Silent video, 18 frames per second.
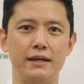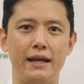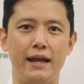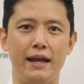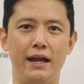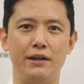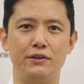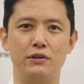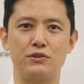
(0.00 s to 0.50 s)

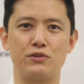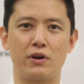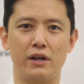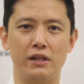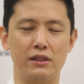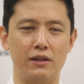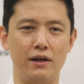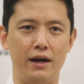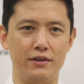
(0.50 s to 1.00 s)
and you're
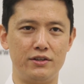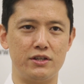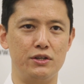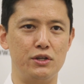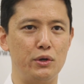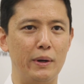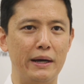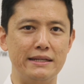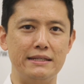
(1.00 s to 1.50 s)
trying to launch a
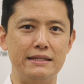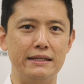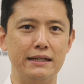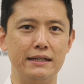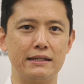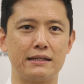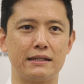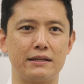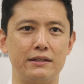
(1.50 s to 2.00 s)
new idea,
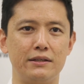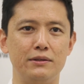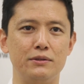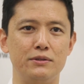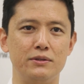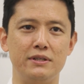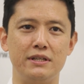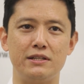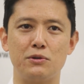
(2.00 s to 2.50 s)
you
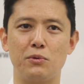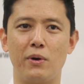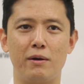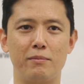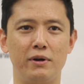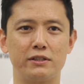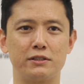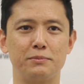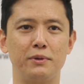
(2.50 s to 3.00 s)
do need to wear
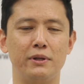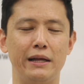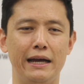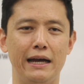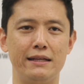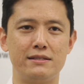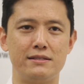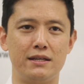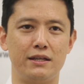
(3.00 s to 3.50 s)
multiple
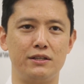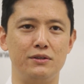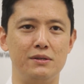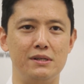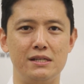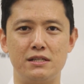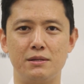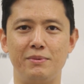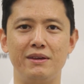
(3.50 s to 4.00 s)
hats and
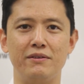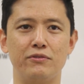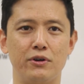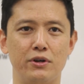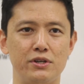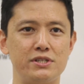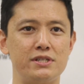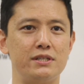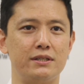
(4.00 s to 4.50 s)
you need to be
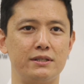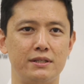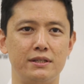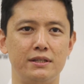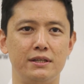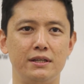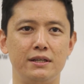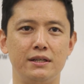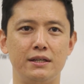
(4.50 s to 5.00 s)
versed
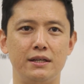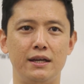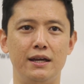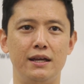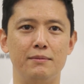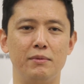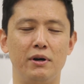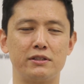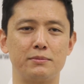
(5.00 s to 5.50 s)

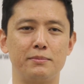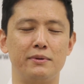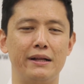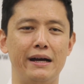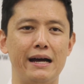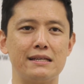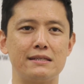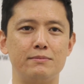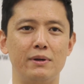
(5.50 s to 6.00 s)
in multiple
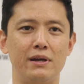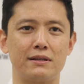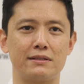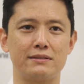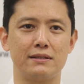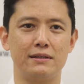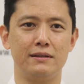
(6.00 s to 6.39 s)
aspects.